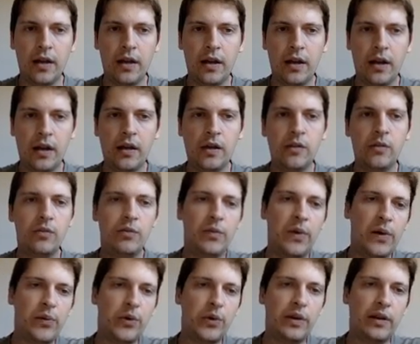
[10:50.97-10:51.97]
And
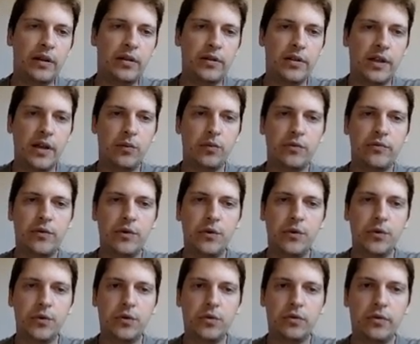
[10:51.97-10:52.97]
remember that the time of the
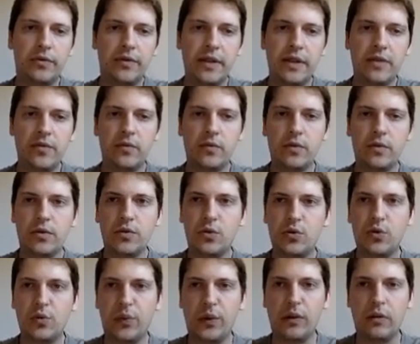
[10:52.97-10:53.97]
neutral phase was 2
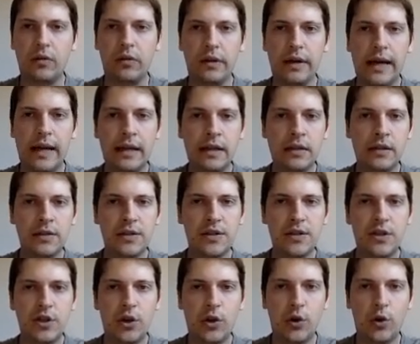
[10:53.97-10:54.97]
to the power L.
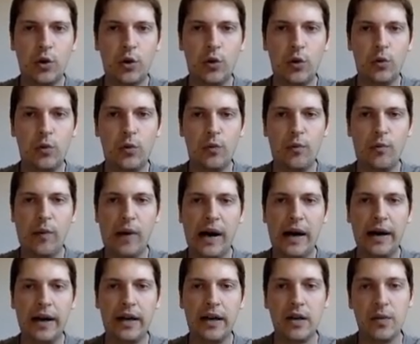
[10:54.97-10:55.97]
So
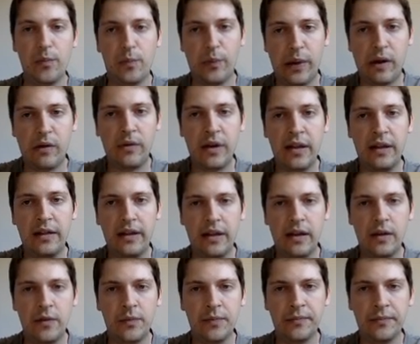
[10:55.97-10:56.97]
by comparing
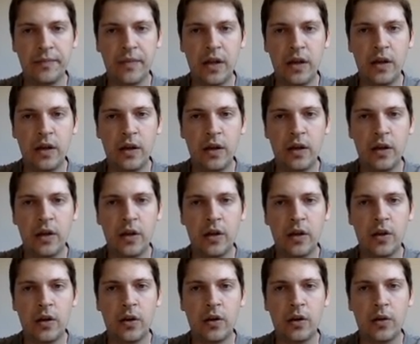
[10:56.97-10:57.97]
them,
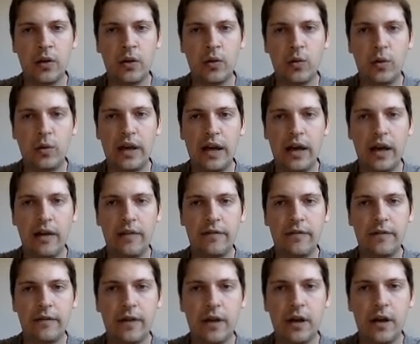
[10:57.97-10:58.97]
we have
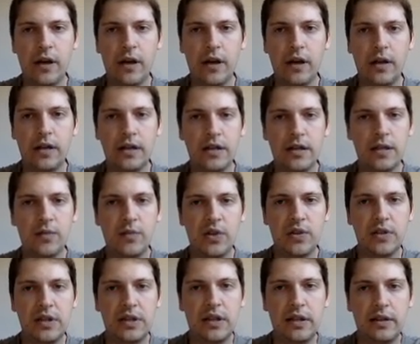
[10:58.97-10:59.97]
an
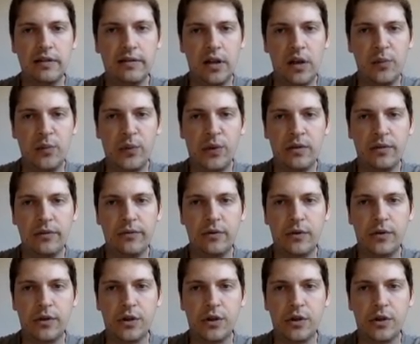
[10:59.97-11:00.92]
asymptotic development for the